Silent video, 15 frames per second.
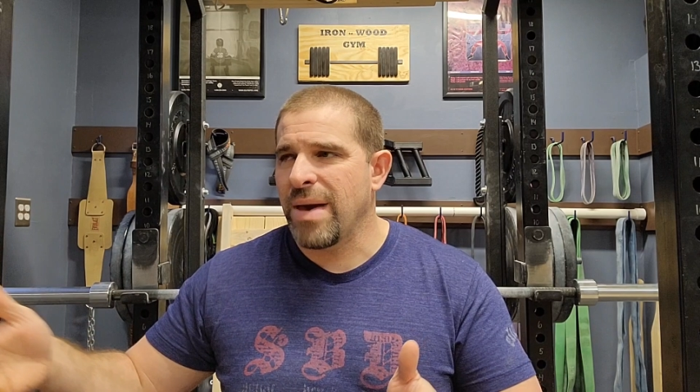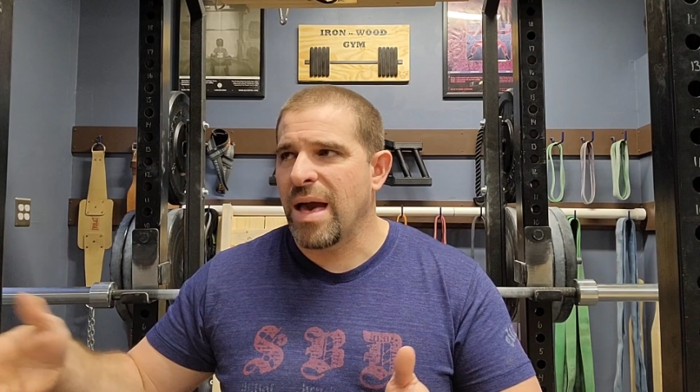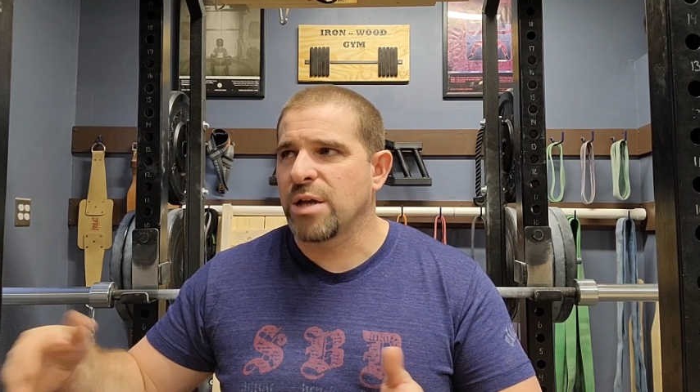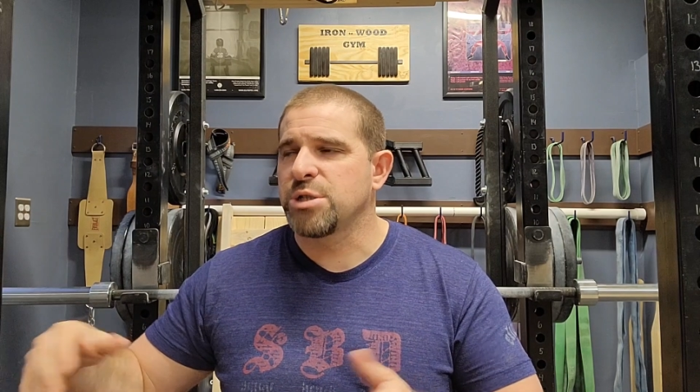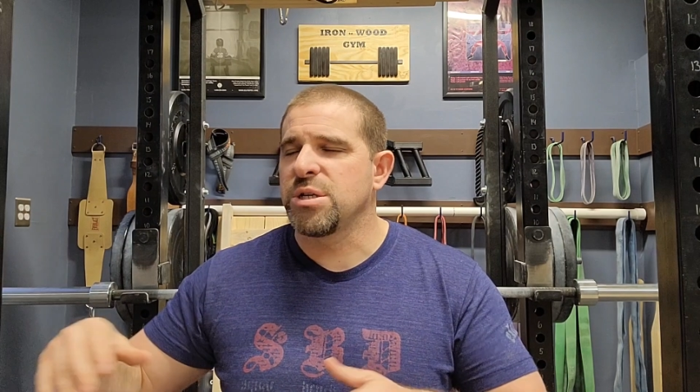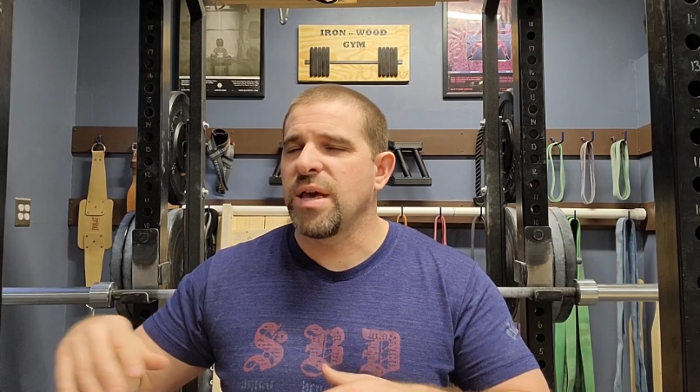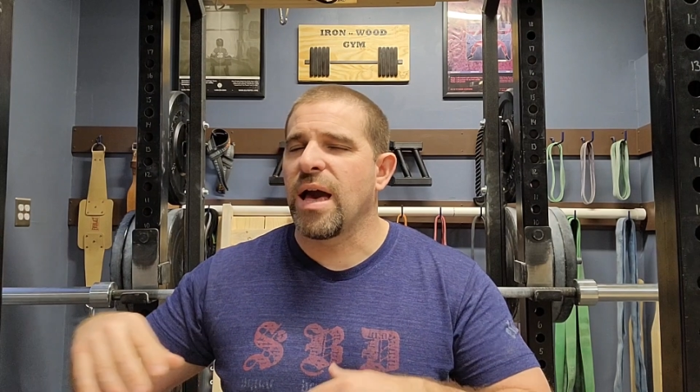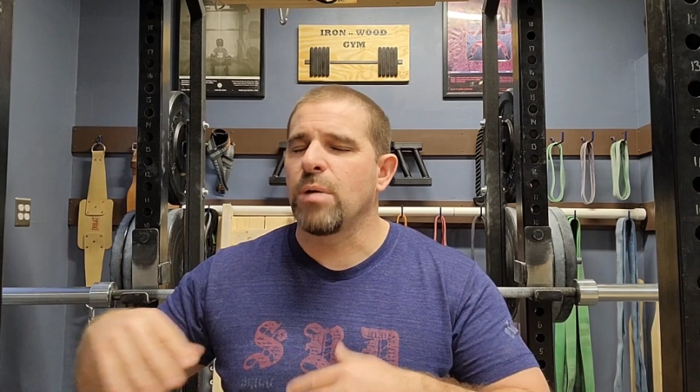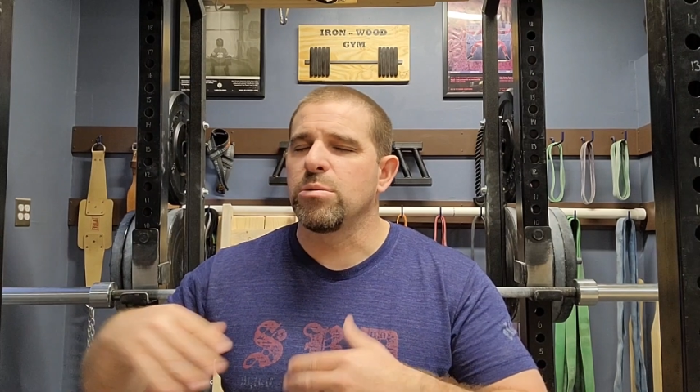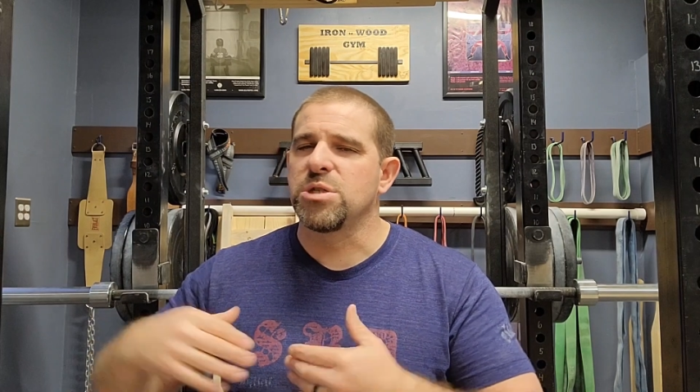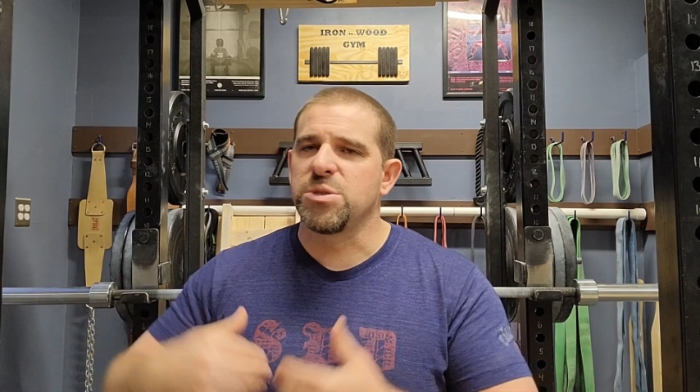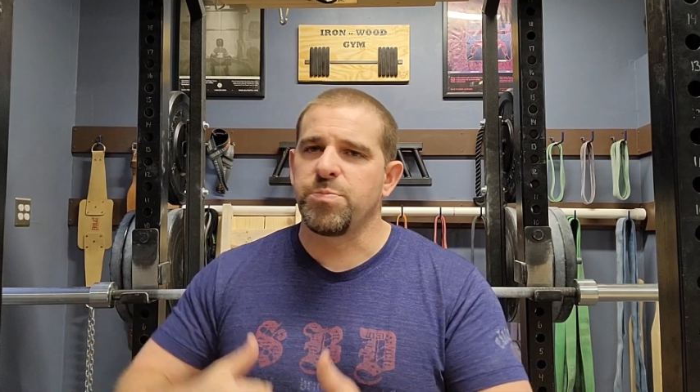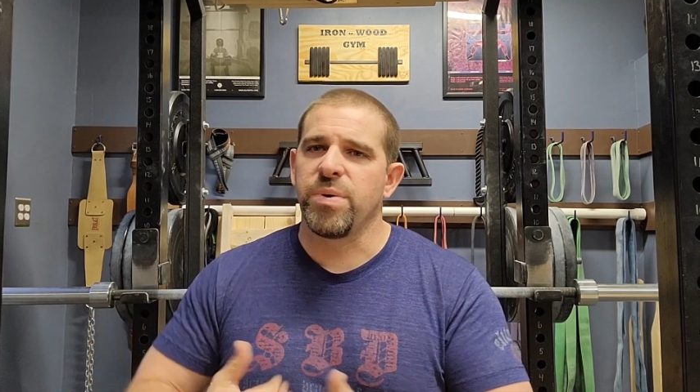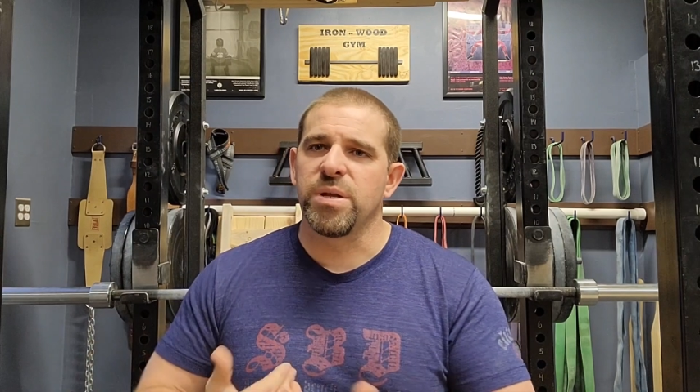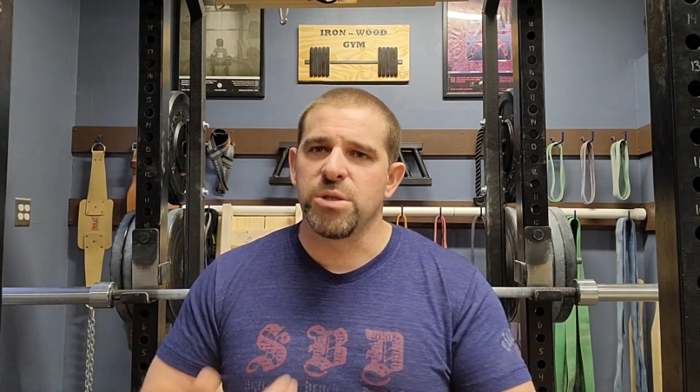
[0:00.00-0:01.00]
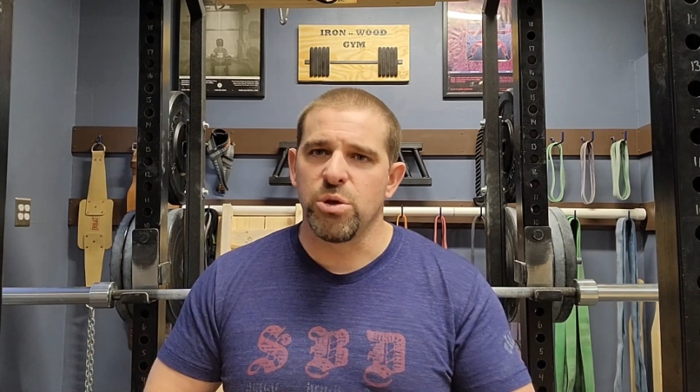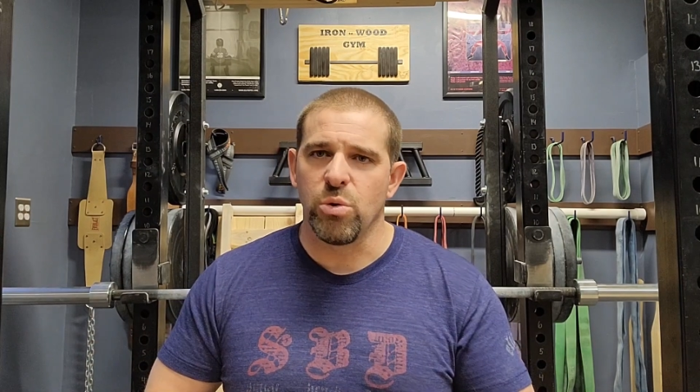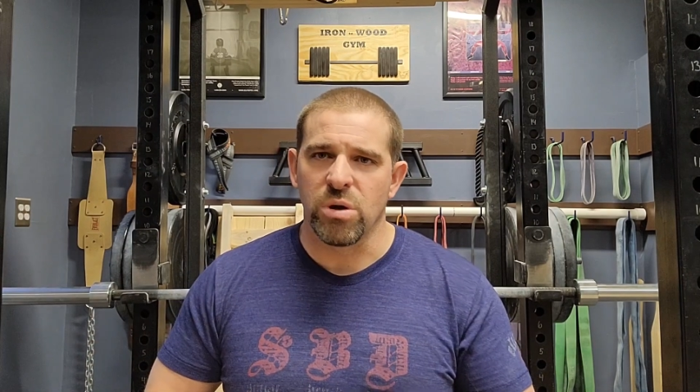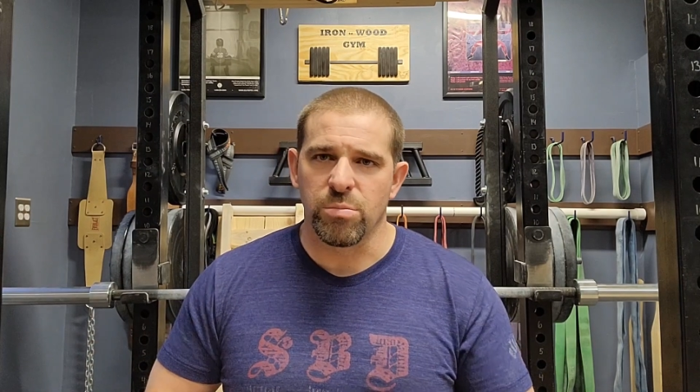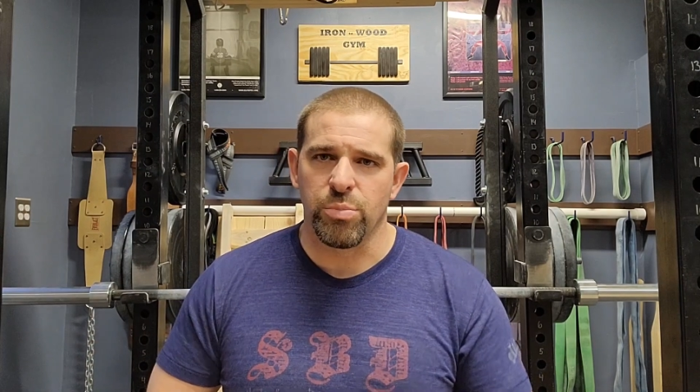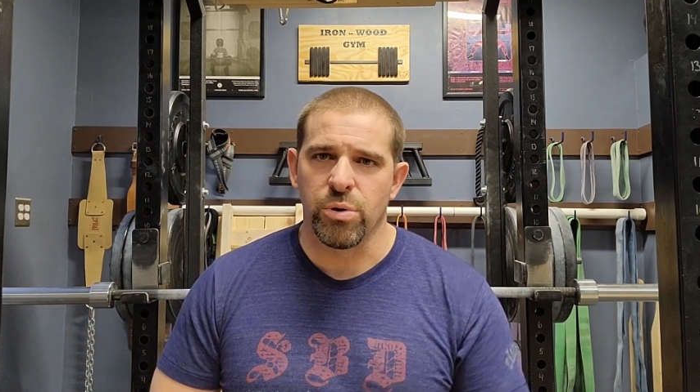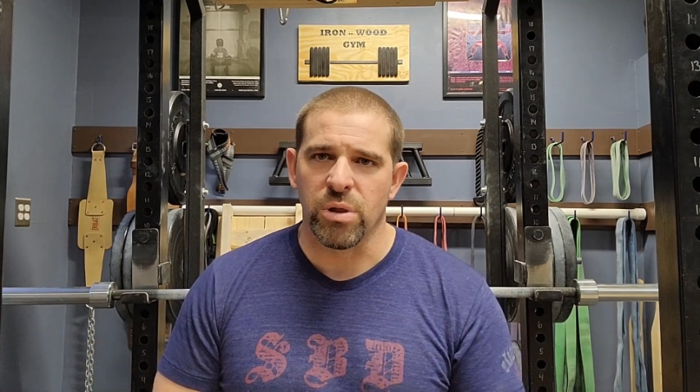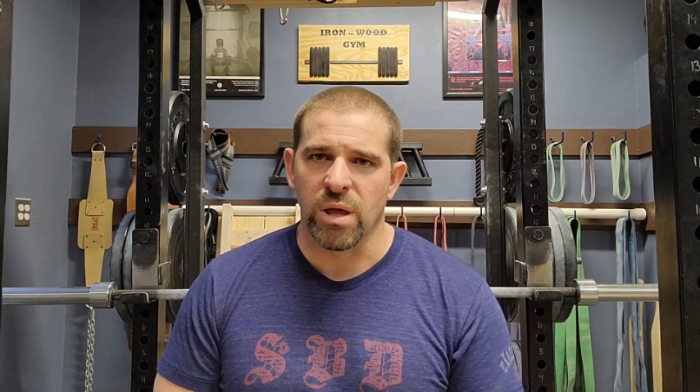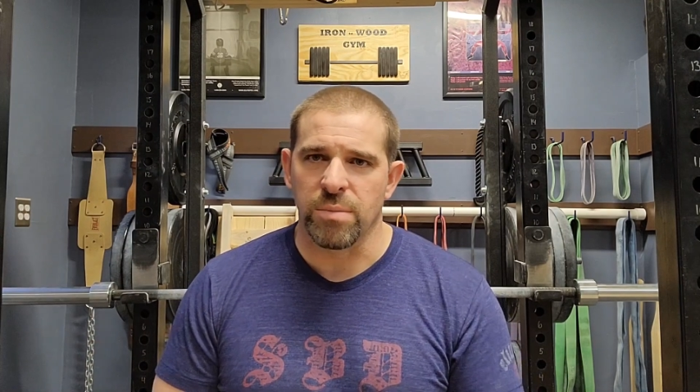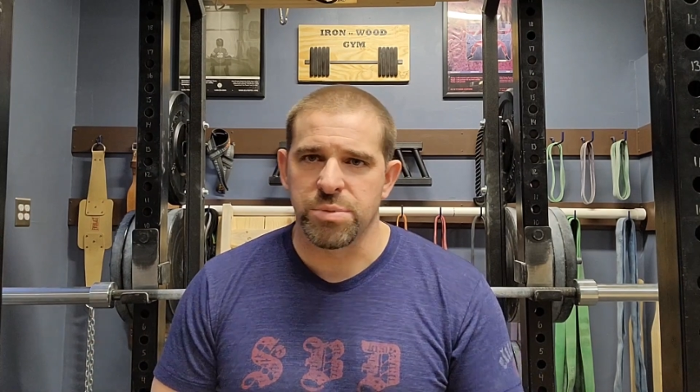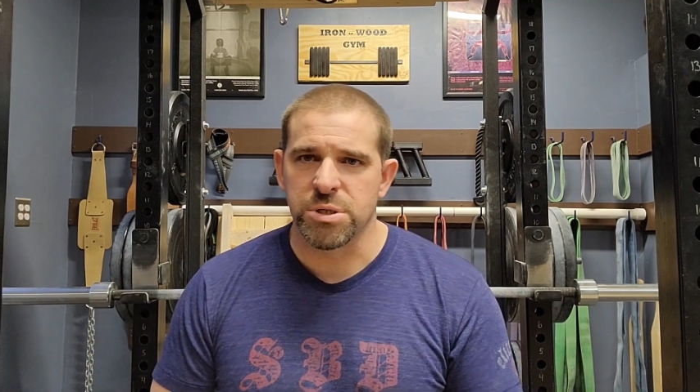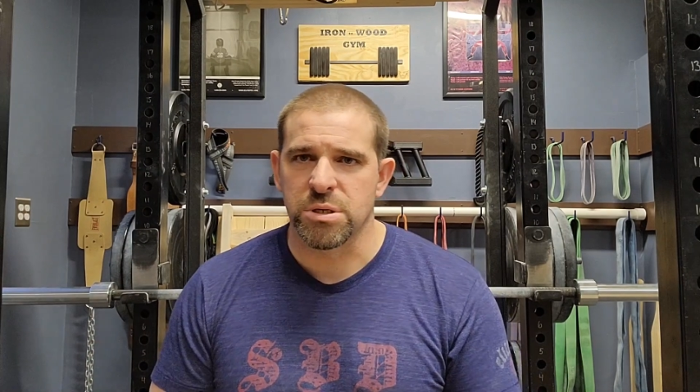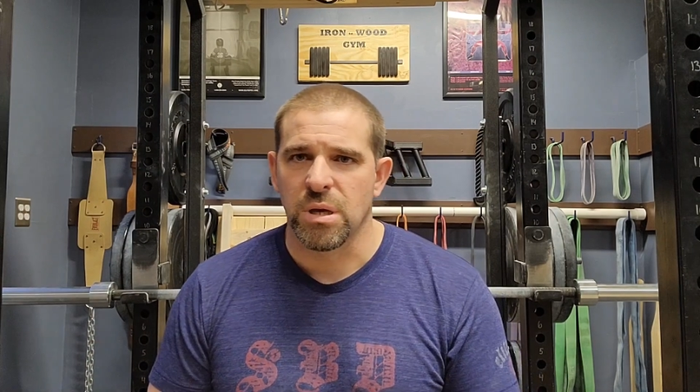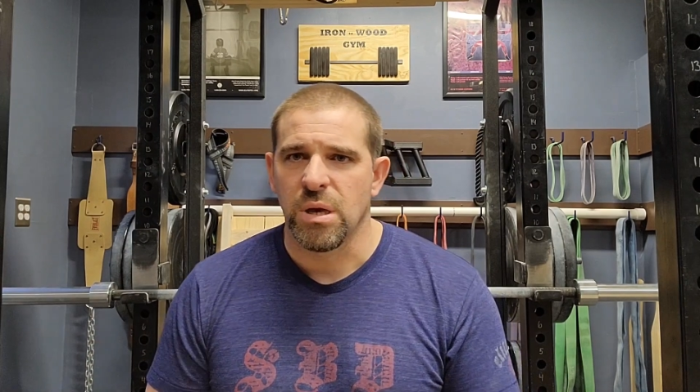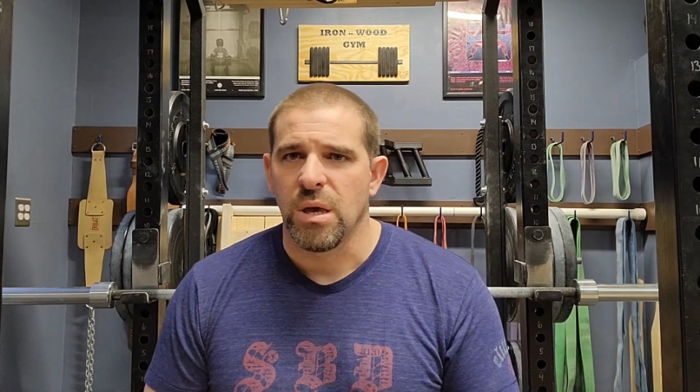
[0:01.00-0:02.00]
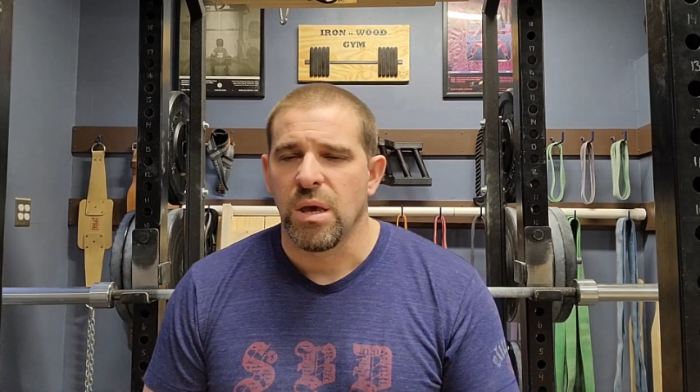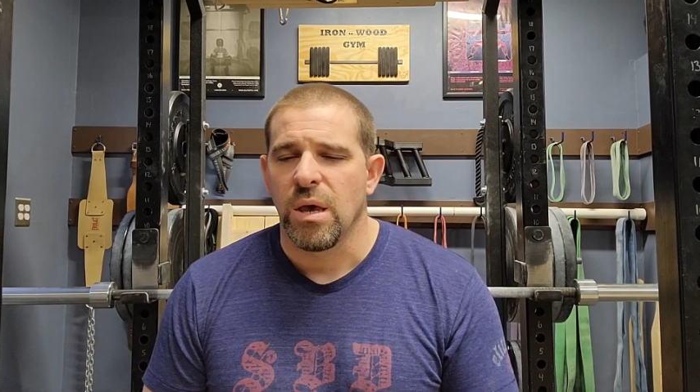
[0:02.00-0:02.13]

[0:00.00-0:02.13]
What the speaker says: actually, I would spend doing pull-ups.